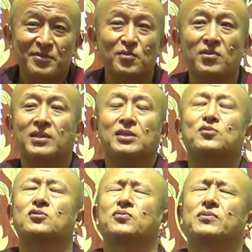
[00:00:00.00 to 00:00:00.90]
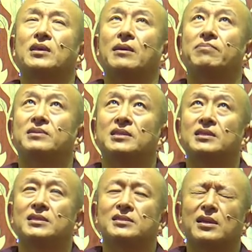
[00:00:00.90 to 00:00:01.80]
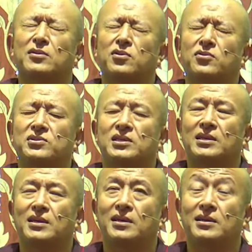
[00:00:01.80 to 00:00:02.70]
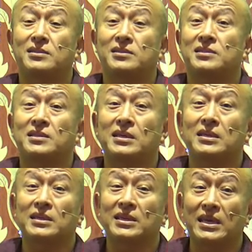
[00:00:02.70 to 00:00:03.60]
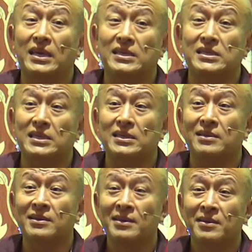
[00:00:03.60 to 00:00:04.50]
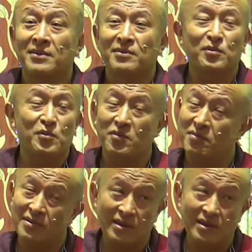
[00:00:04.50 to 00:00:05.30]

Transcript: So nothing to do with emptiness, like closing eyes, staring, gazing, you know,